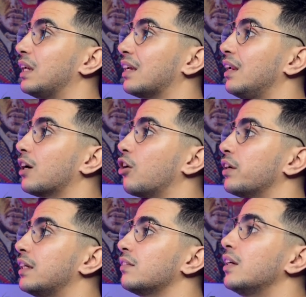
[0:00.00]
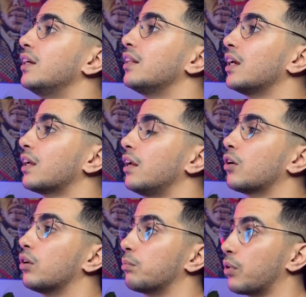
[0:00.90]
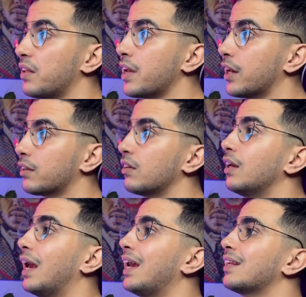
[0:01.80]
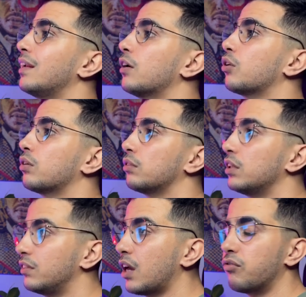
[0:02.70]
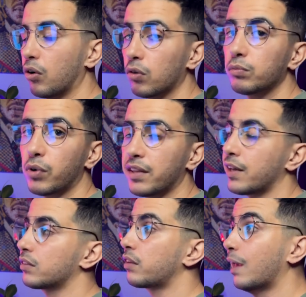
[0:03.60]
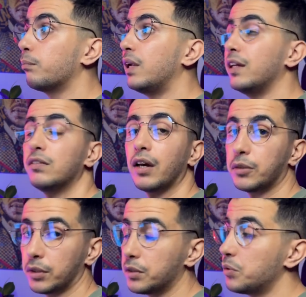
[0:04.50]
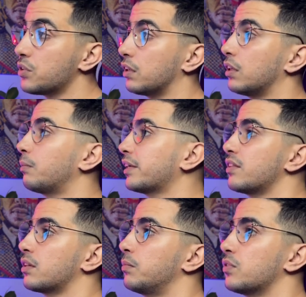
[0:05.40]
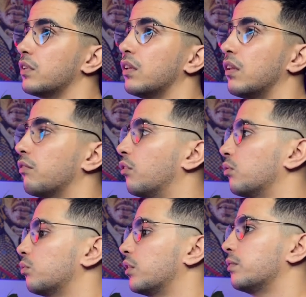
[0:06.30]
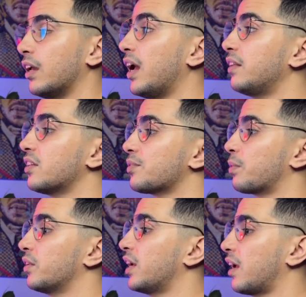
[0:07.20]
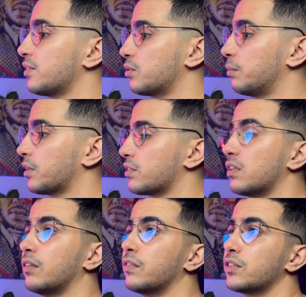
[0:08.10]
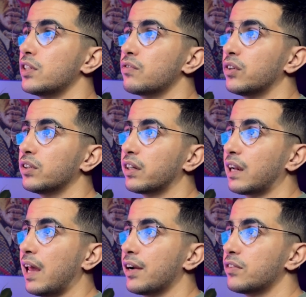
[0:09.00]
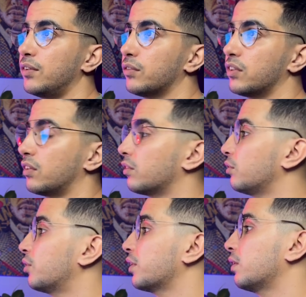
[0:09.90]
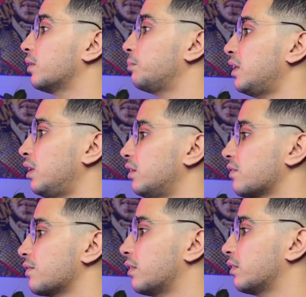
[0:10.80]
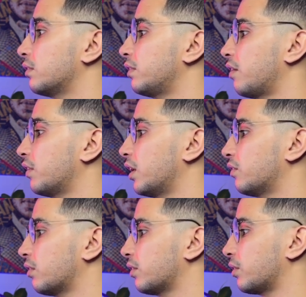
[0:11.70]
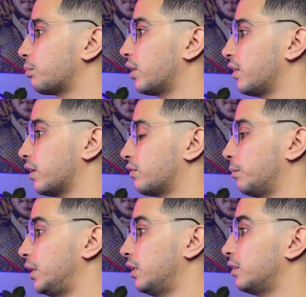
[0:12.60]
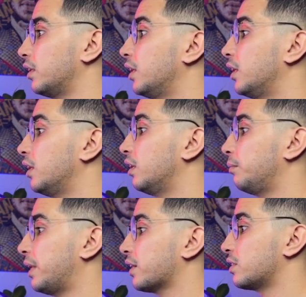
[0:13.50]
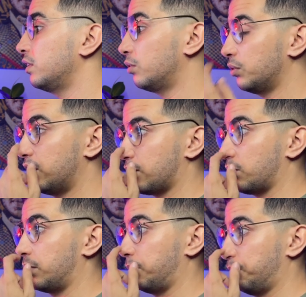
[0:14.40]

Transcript: click on it, then click on product, and click on default product template that you're using. In my case, I'm using the default one. And this product has so much stuff. Just for the clarity of the tutorial, let me uh, navigate to another product from here. Let me actually do this one.